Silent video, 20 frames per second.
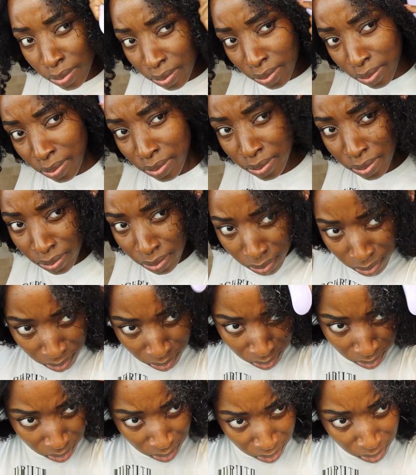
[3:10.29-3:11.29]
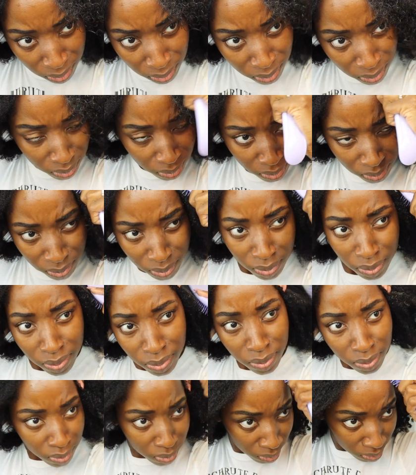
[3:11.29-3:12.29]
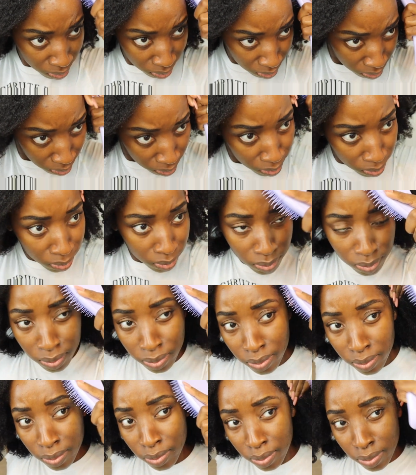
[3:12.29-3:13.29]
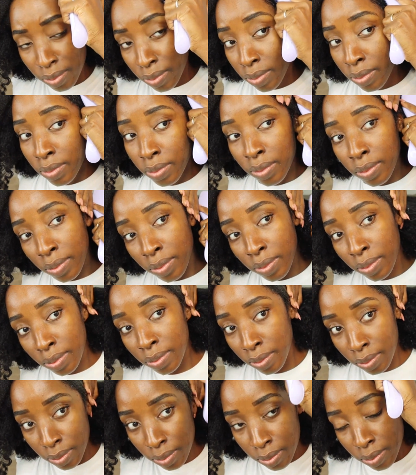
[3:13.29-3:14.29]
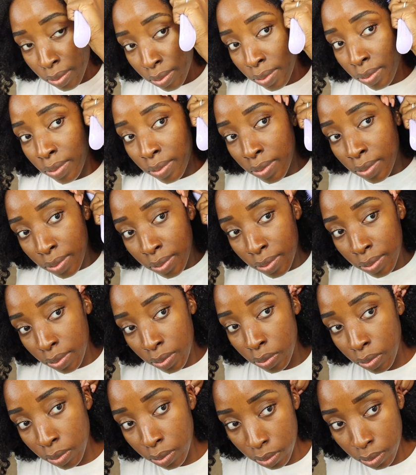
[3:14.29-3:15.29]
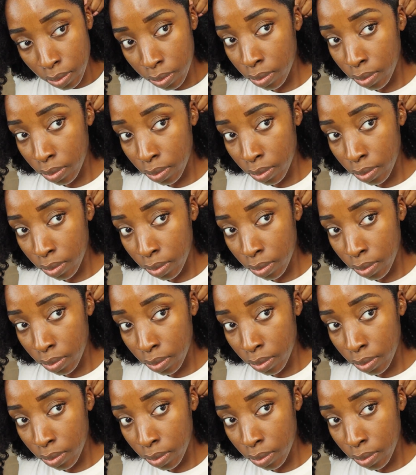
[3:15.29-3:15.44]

Teezer. It just helps get all of the hair going in the same direction and gives a little bit of a smoothing effect,